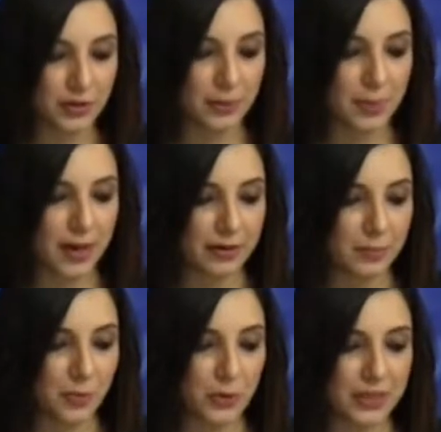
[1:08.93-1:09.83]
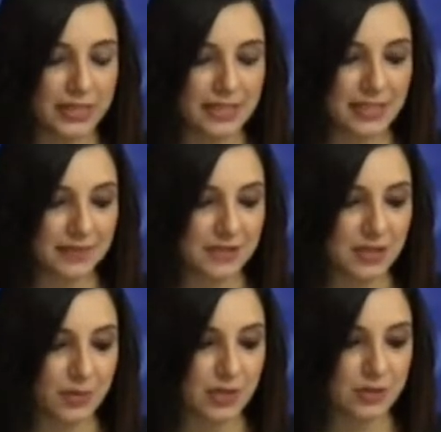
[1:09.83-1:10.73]
the Bharat Bond ETF
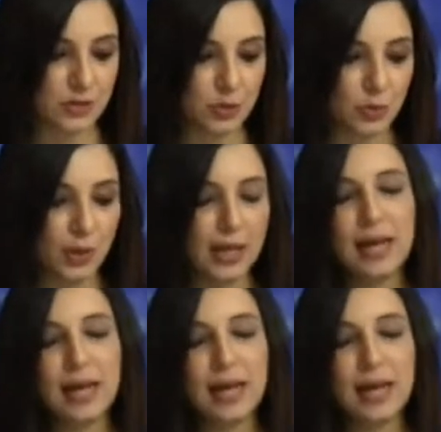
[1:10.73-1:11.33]
Series 2.